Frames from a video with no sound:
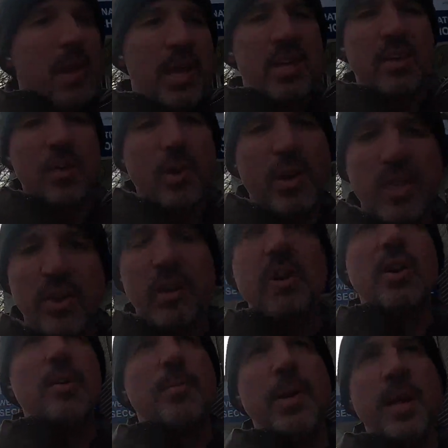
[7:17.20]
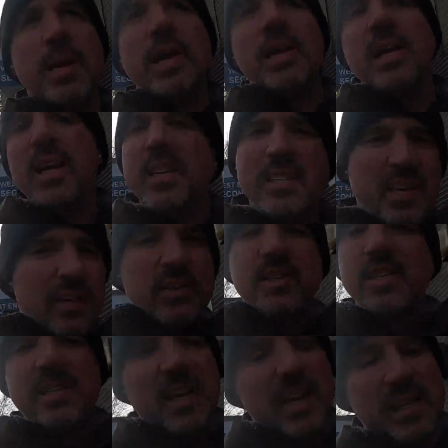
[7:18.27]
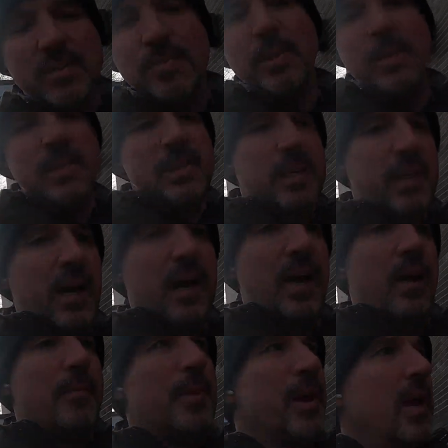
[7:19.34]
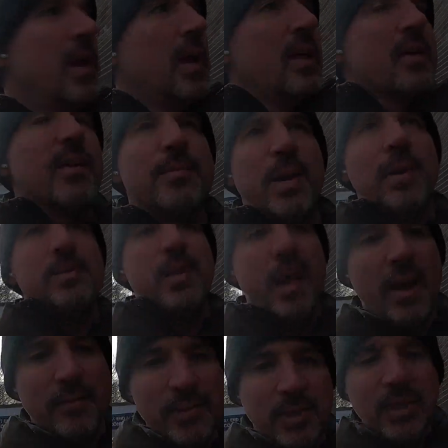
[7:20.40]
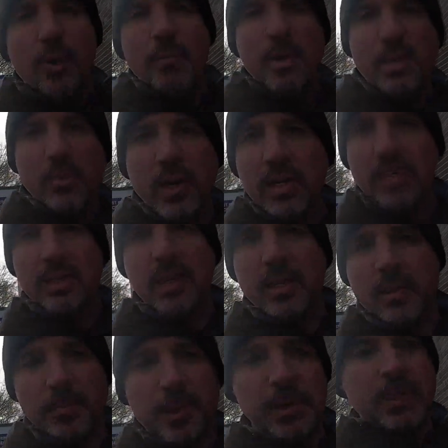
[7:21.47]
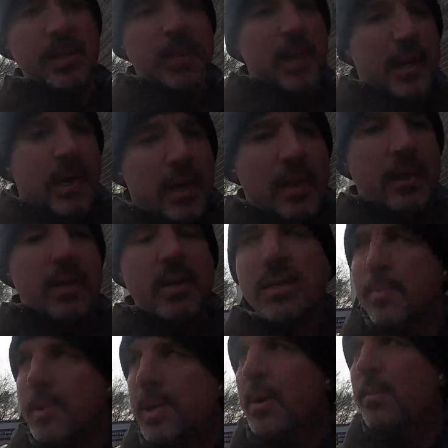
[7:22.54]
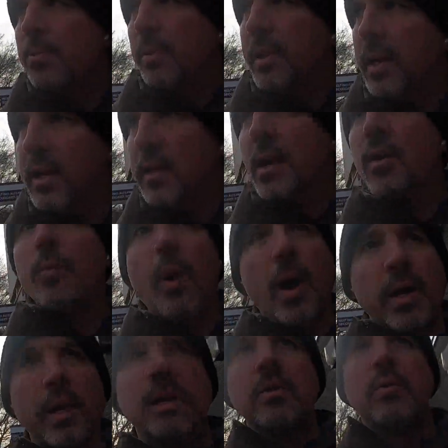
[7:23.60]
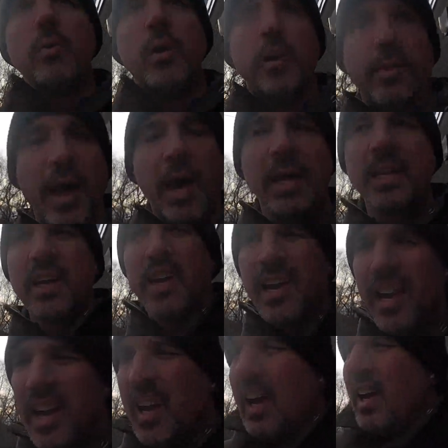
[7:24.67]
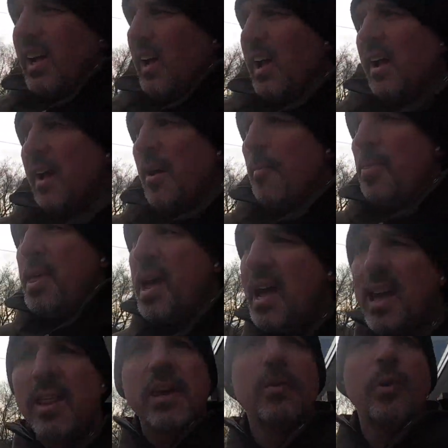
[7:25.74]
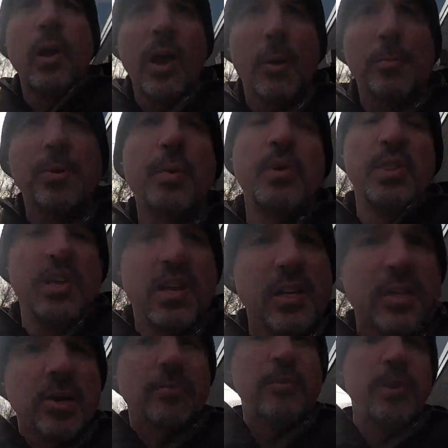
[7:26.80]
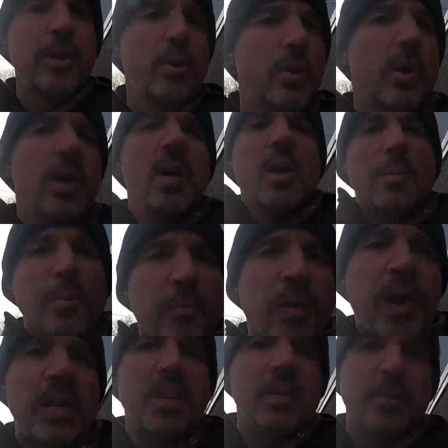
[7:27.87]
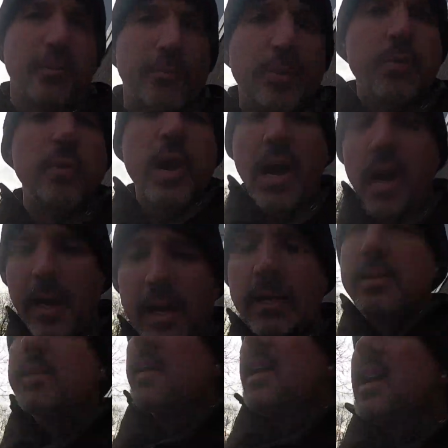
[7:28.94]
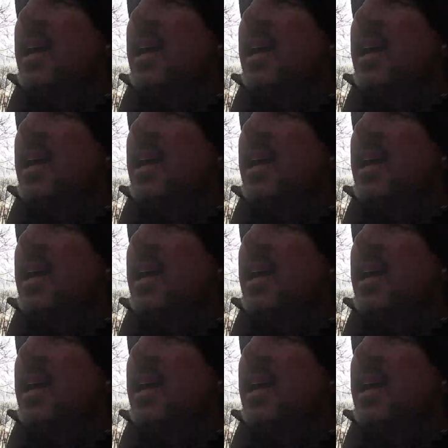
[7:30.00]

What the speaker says: So there could be skills assessments. Sometimes they have psychometric assessments that need to be completed. They'll walk you through all that. They will help you with the interview, provide interview guides.